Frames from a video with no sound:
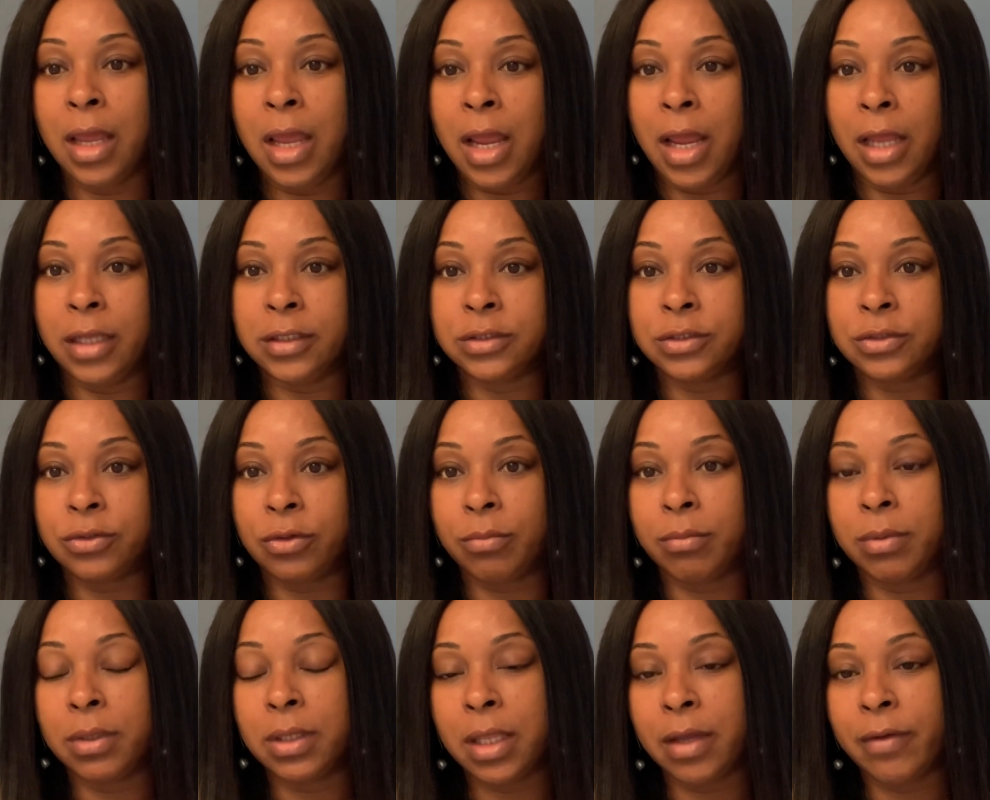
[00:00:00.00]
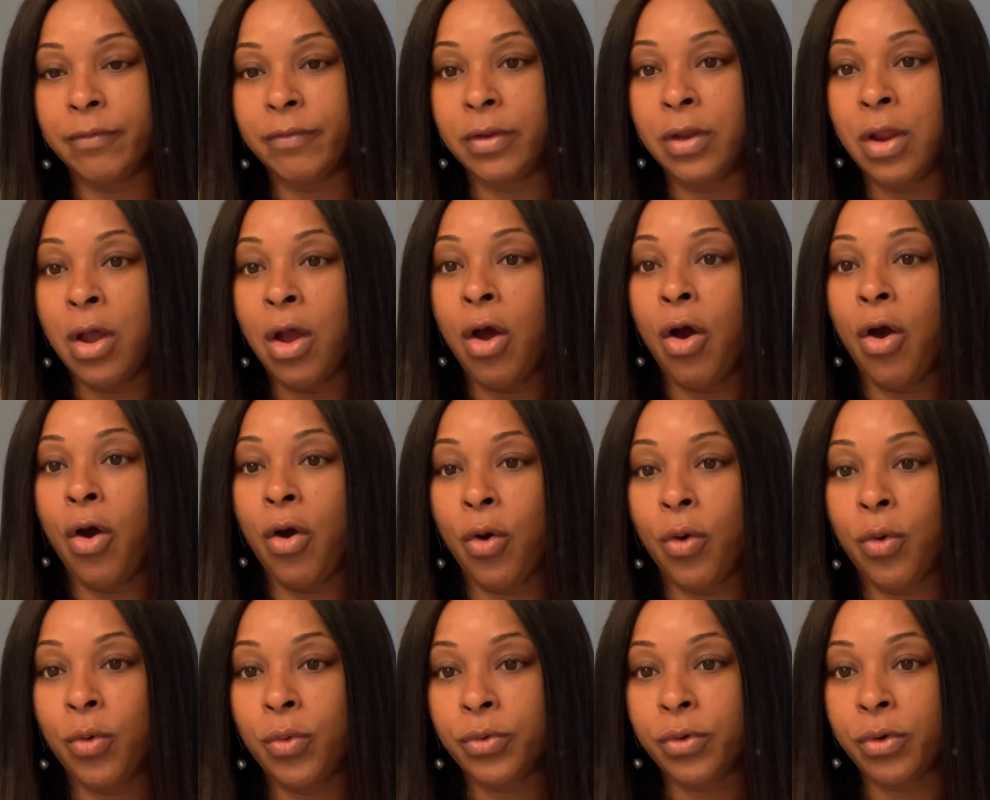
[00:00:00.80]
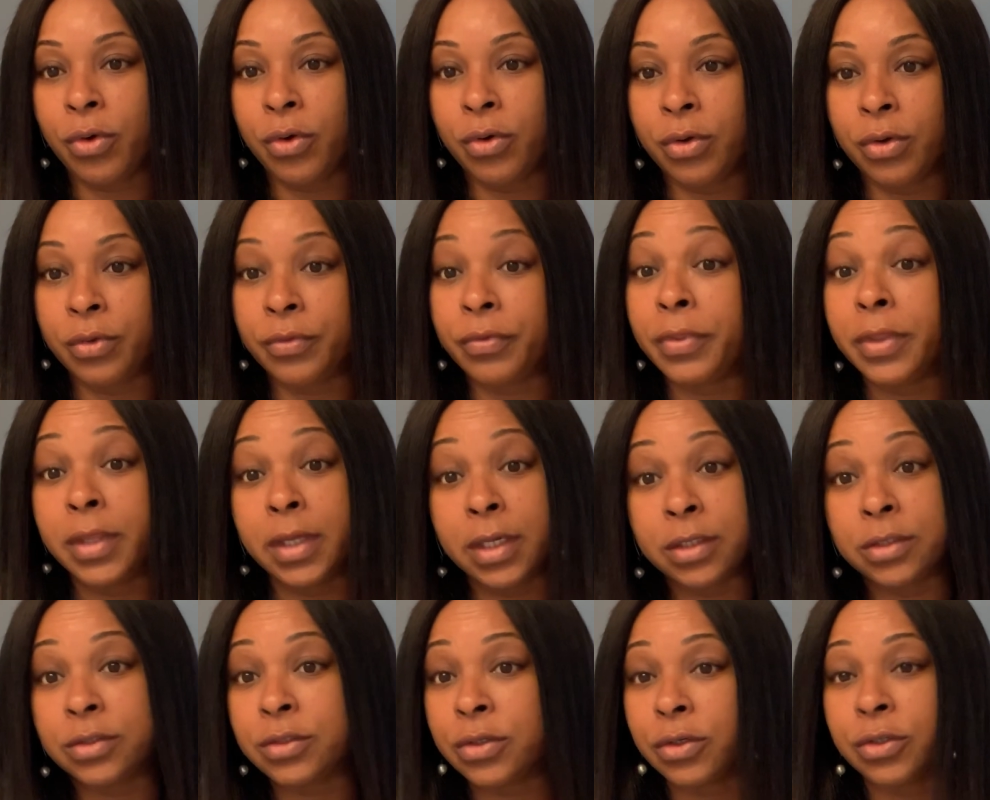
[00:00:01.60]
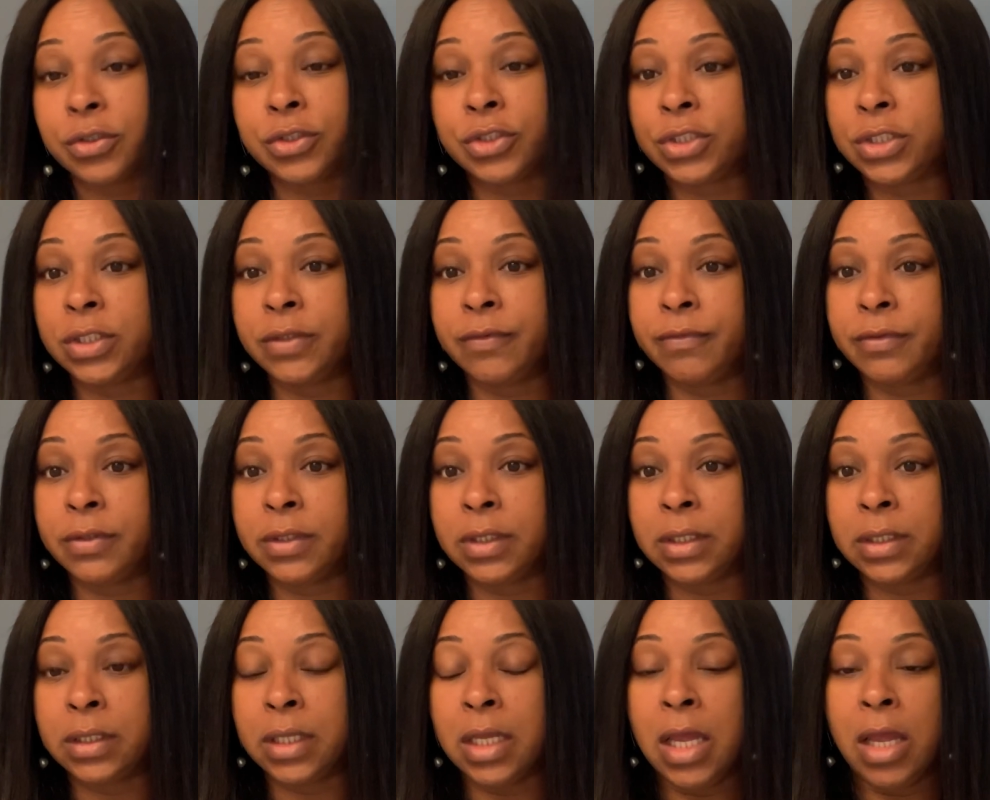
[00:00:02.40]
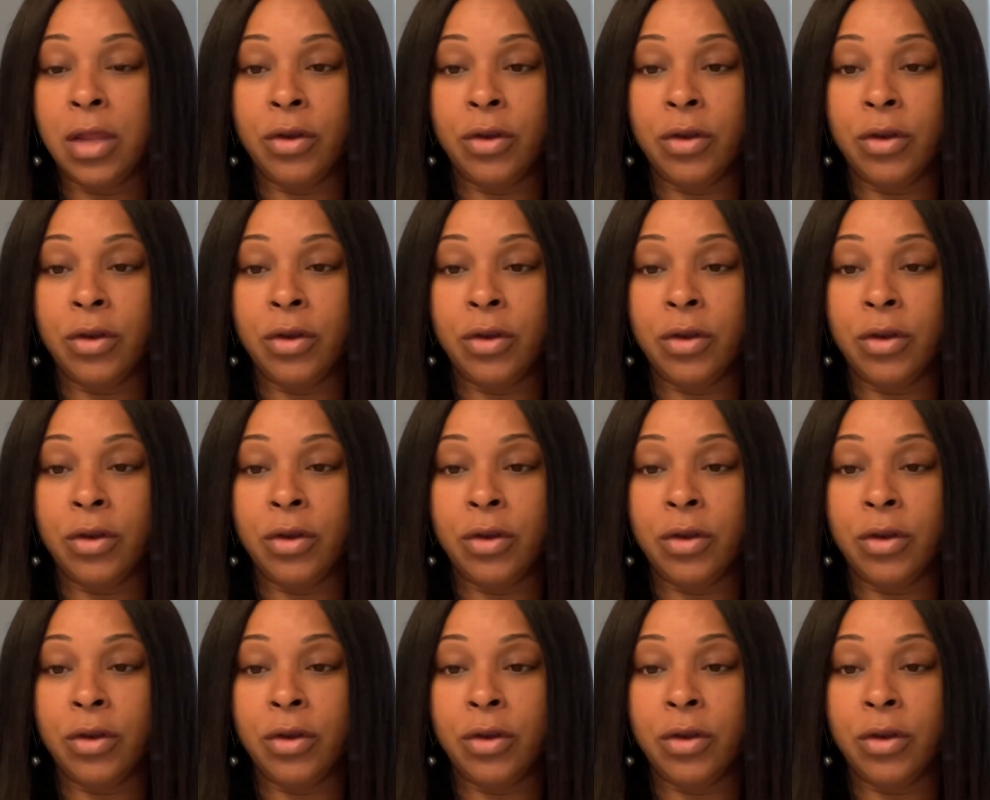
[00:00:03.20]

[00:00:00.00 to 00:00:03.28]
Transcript: And so, beloved, hold on. Things are shifting.